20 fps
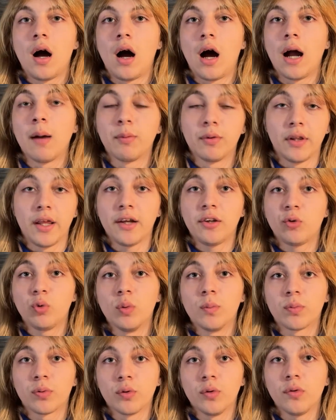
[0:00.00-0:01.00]
I would like to
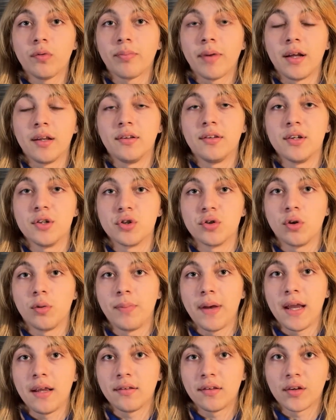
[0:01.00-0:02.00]
improve my digital
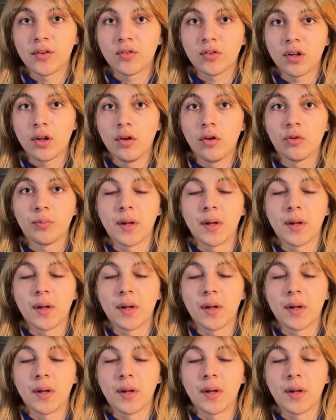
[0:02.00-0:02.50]
painting skills,